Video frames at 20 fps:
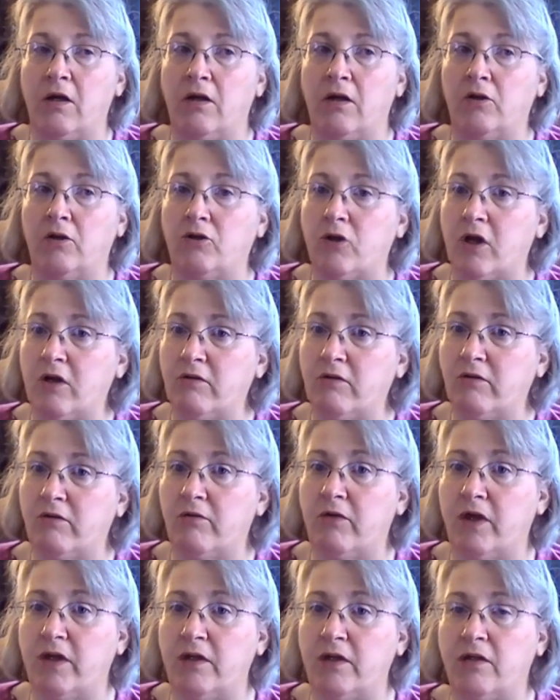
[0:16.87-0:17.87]
the chain of
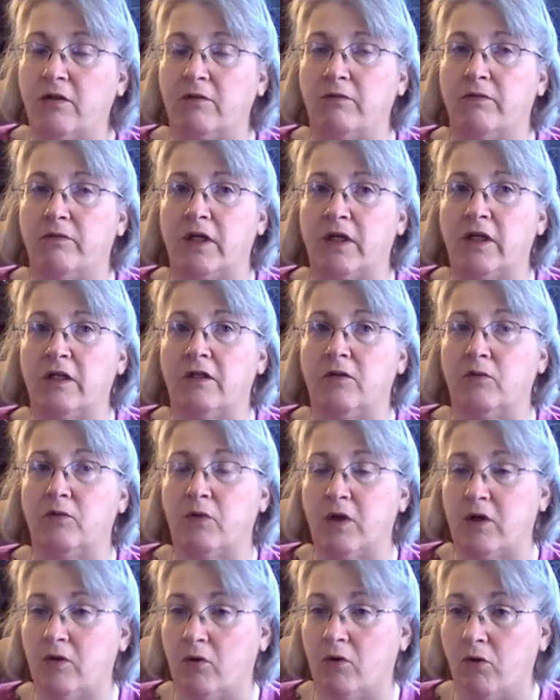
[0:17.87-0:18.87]
events of things that
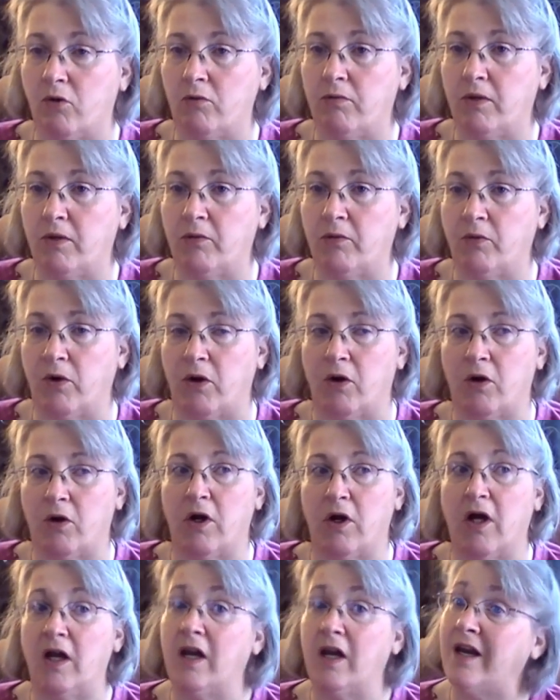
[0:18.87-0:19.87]
went horribly
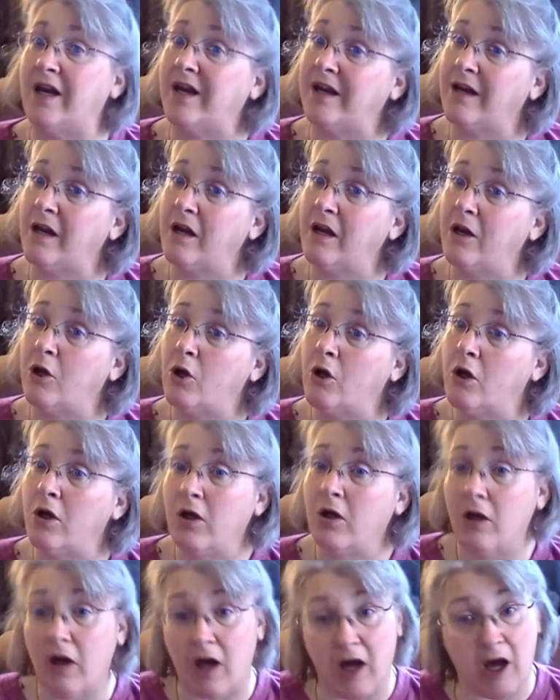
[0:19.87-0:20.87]
wrong and then
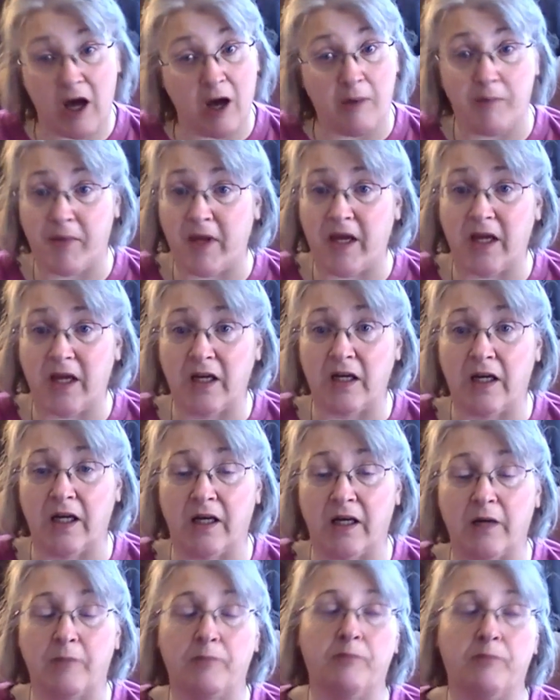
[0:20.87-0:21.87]
a happy ending.